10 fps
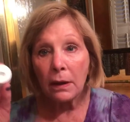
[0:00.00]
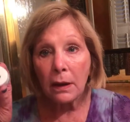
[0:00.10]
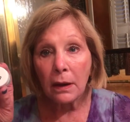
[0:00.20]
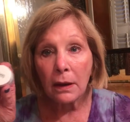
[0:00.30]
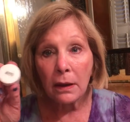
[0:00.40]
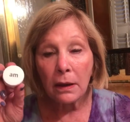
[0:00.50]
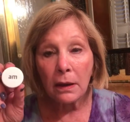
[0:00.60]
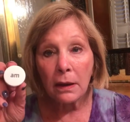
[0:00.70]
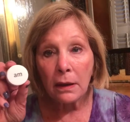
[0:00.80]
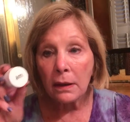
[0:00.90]

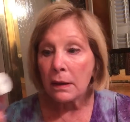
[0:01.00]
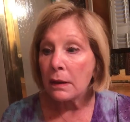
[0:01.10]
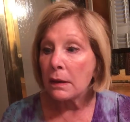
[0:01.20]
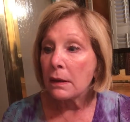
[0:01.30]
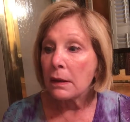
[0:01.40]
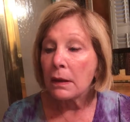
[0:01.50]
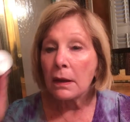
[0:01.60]
Nothing is said.